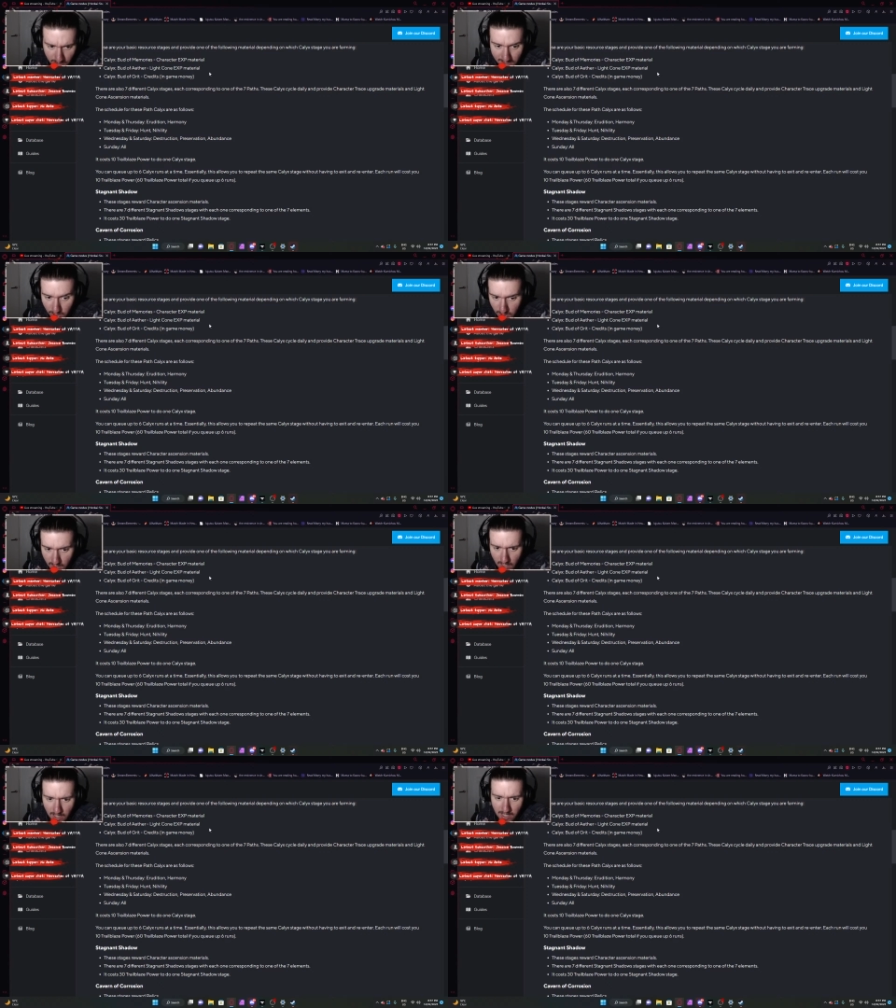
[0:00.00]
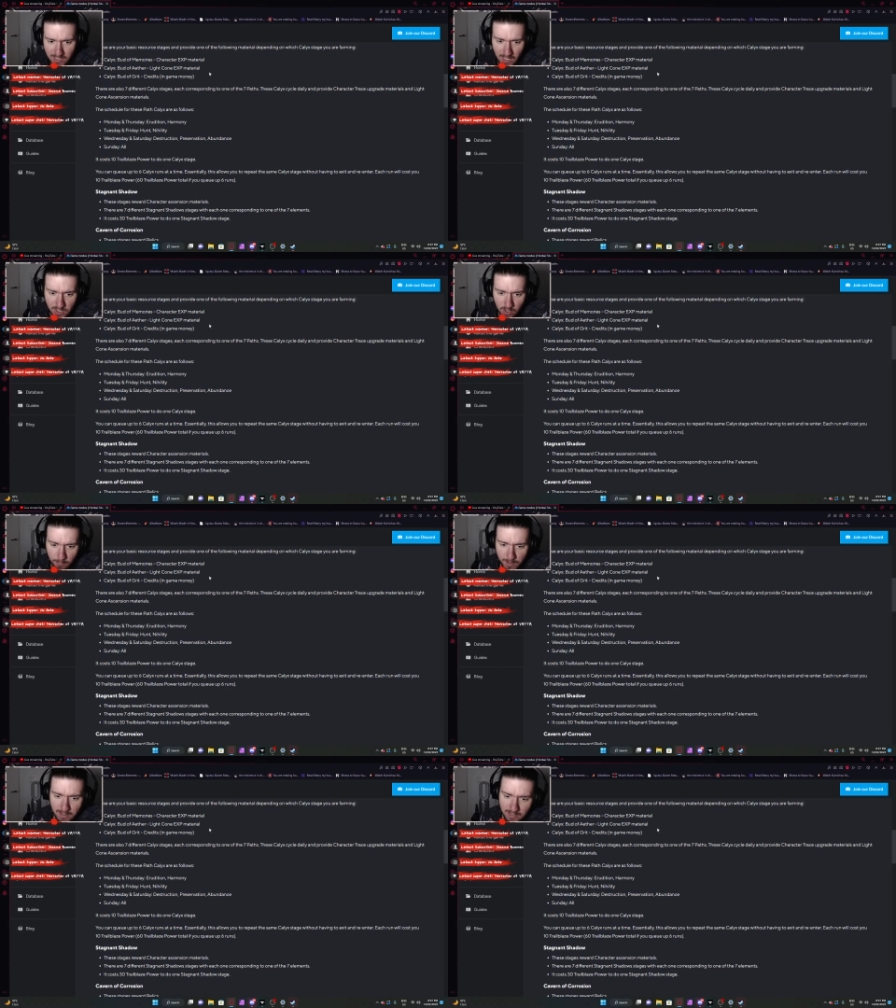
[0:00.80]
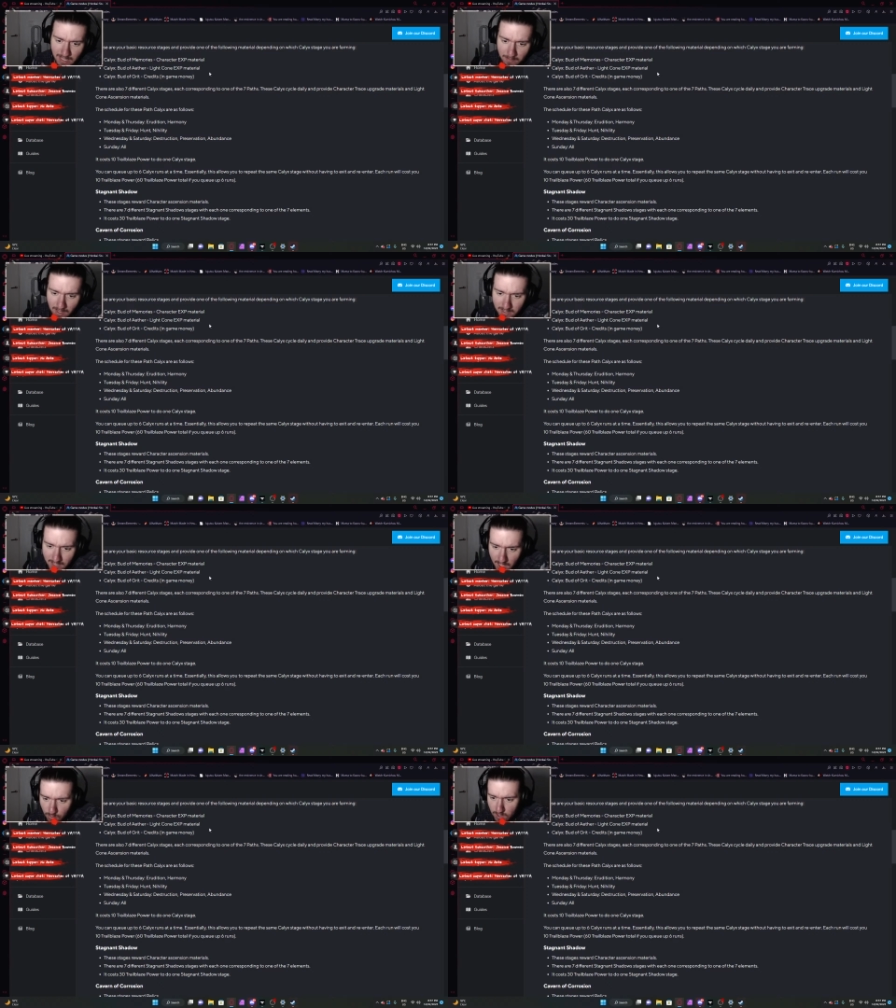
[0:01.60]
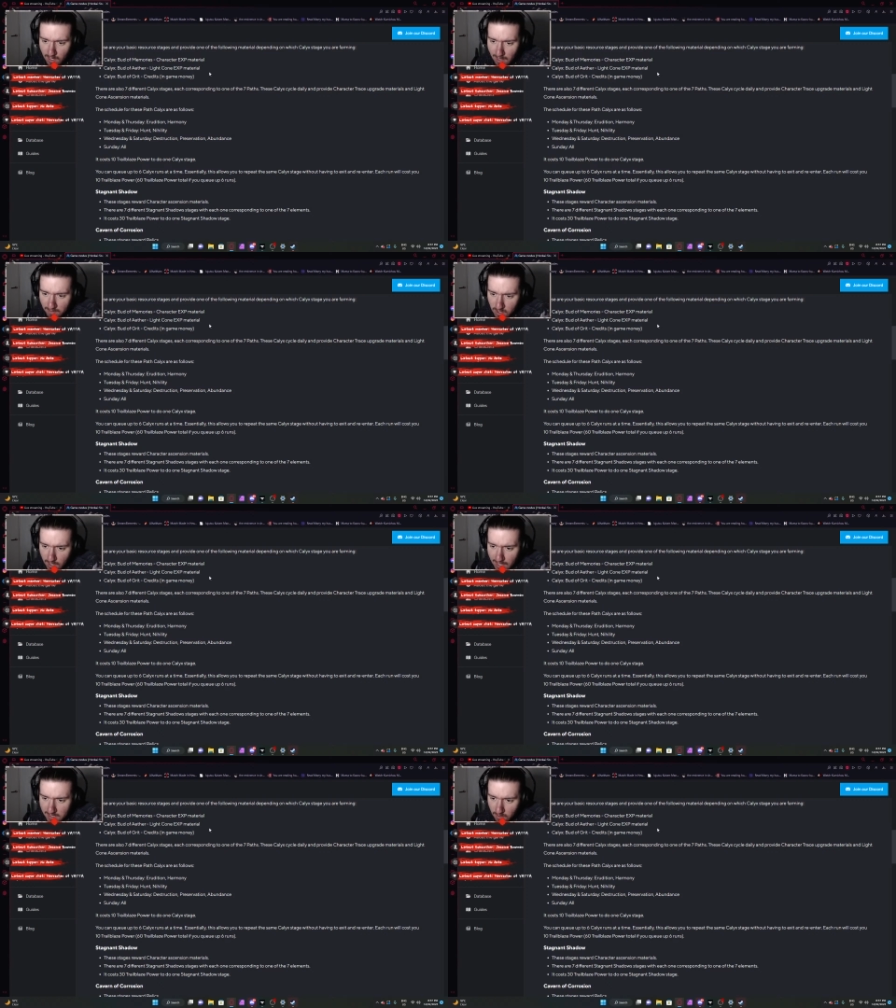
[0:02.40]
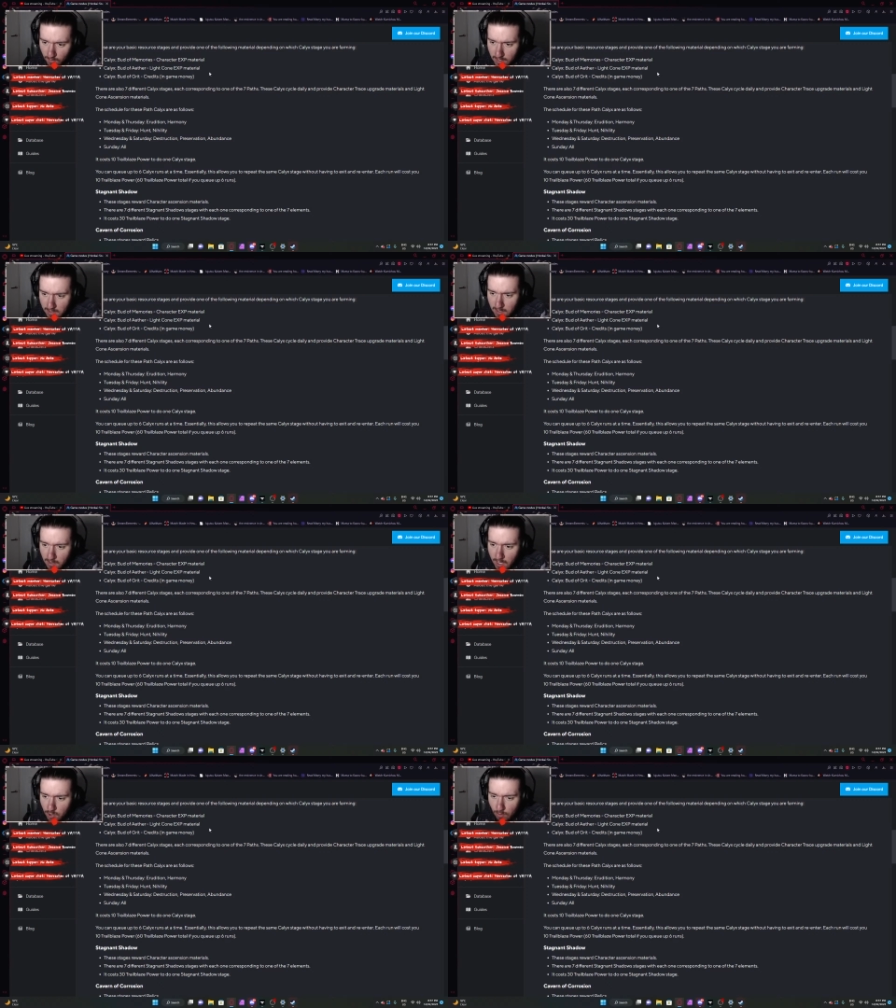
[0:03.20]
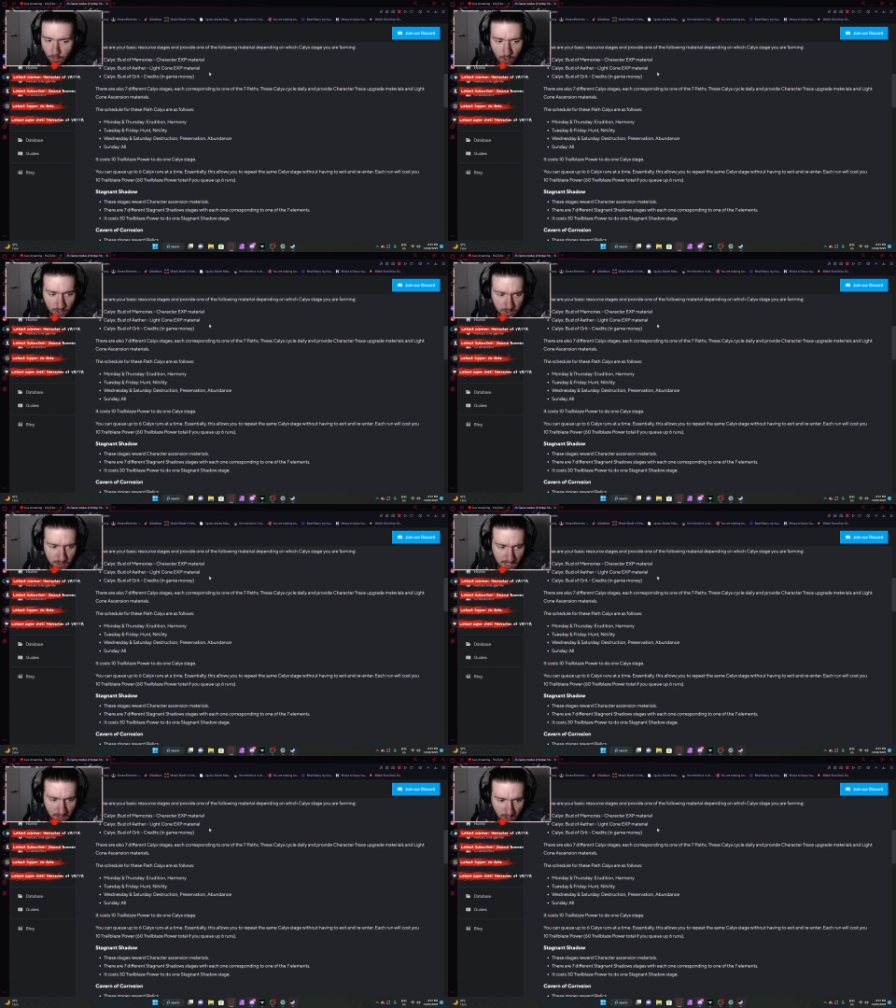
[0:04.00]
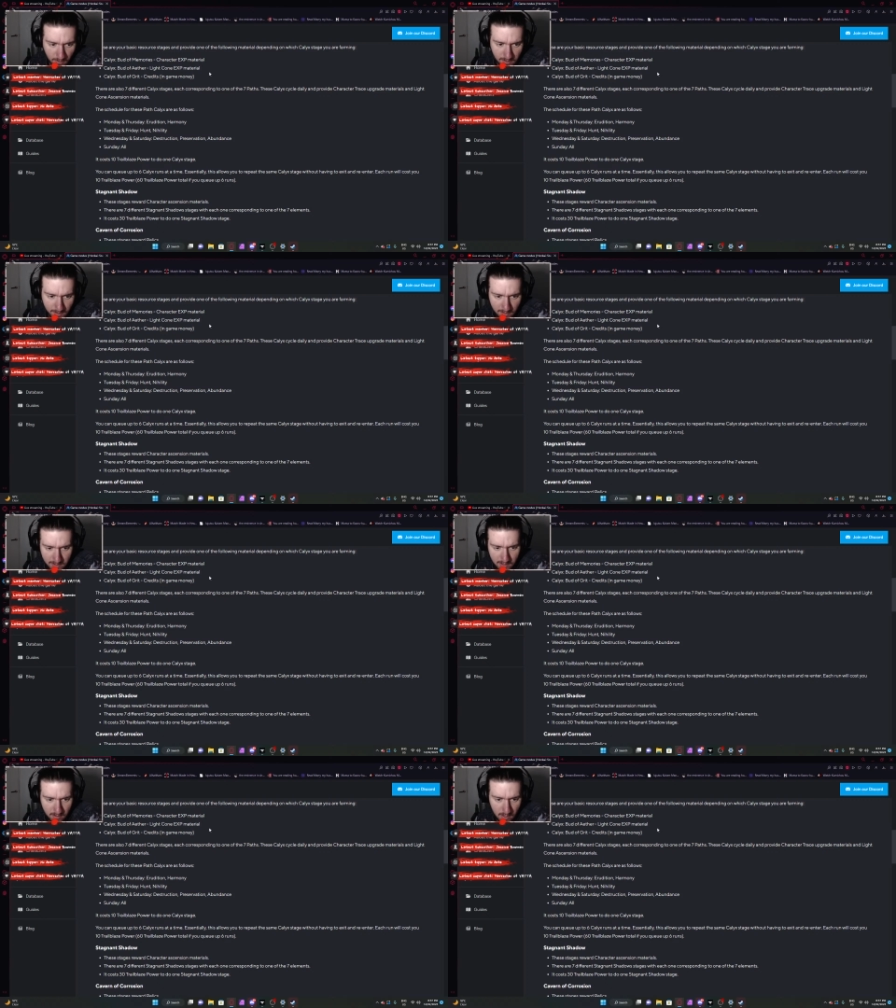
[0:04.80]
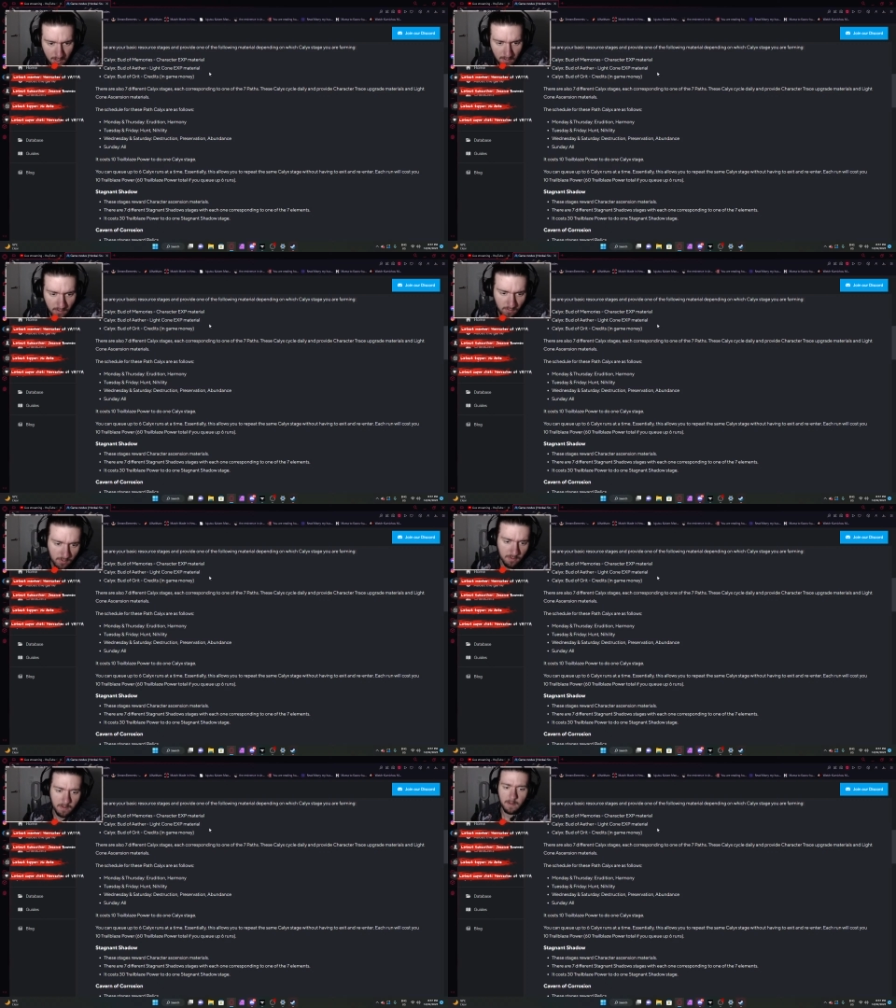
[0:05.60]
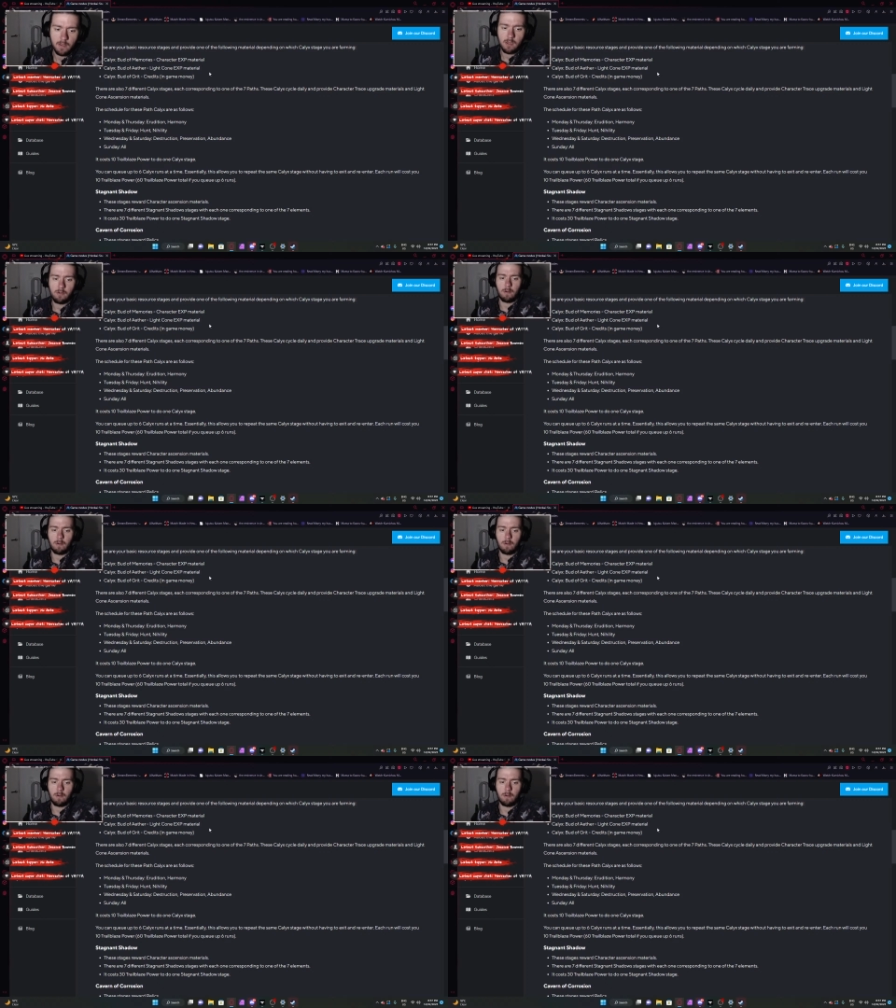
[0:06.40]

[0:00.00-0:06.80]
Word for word: essentially, this allows you to repeat the same Calyx stage without having to exit and re-enter. Each run will cost you 10 Trailblaze power, 60 if you do queue